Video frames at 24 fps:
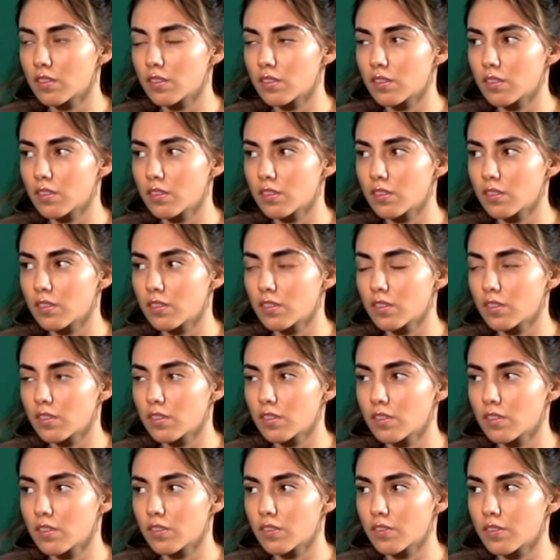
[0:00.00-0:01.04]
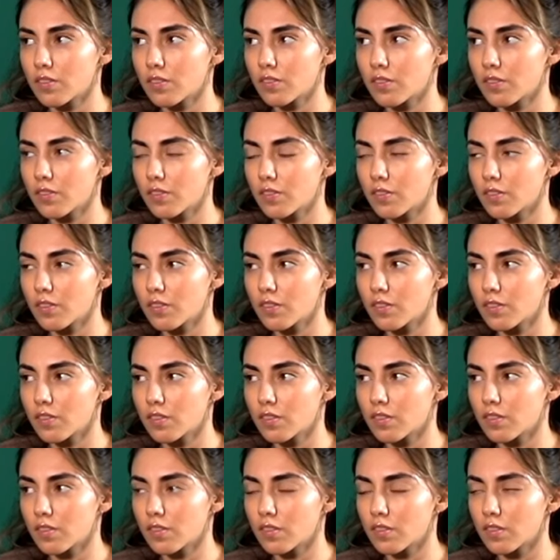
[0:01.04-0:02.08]

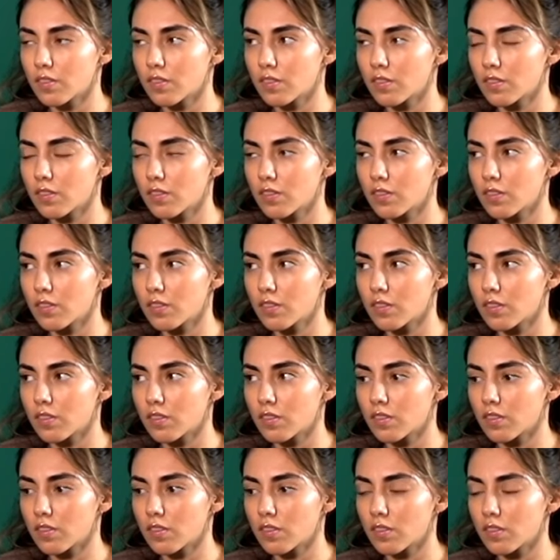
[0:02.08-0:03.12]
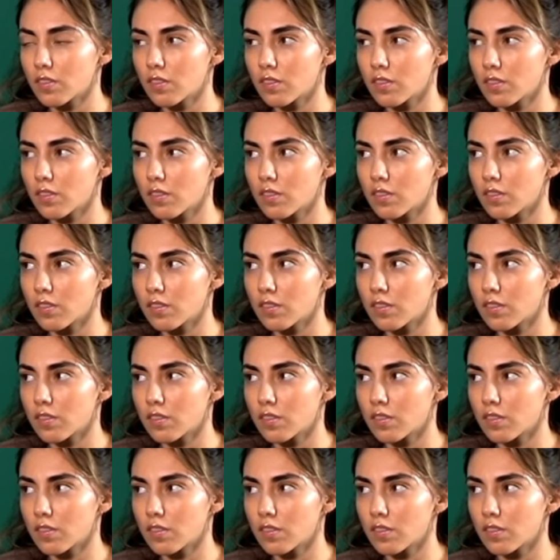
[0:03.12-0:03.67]
The person shown says nothing.